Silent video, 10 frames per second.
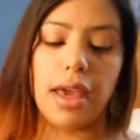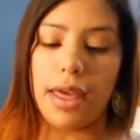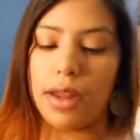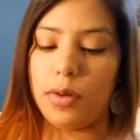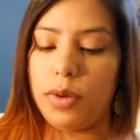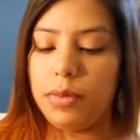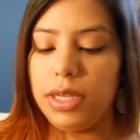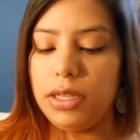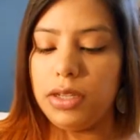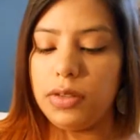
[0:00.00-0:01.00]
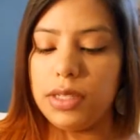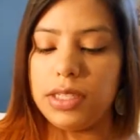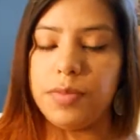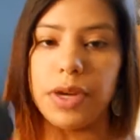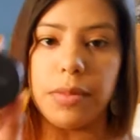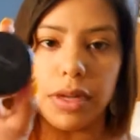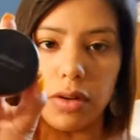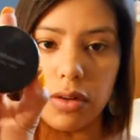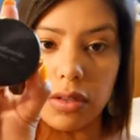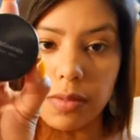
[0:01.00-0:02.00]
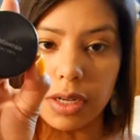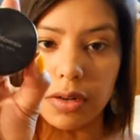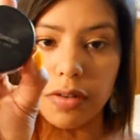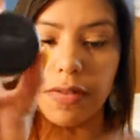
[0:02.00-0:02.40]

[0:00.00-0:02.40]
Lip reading: and what I'm going to use is Bare Minerals Mineral